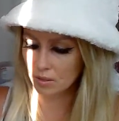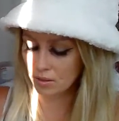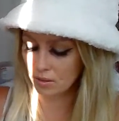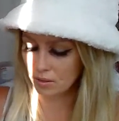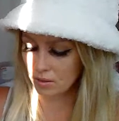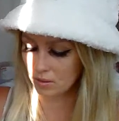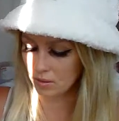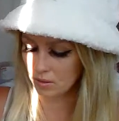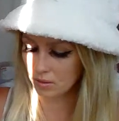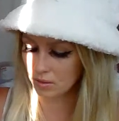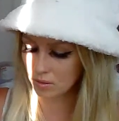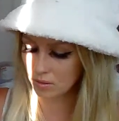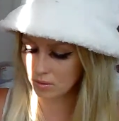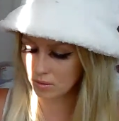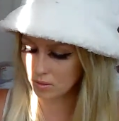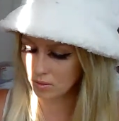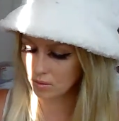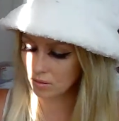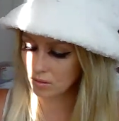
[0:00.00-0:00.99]

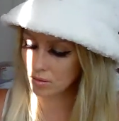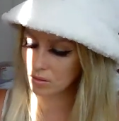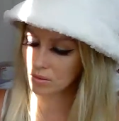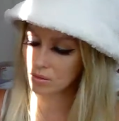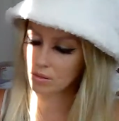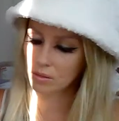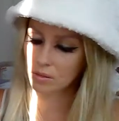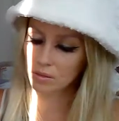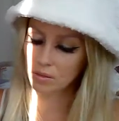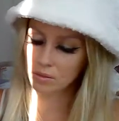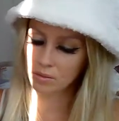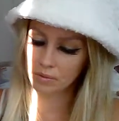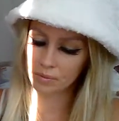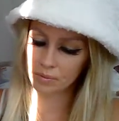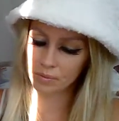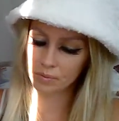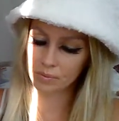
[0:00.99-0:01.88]
(silence)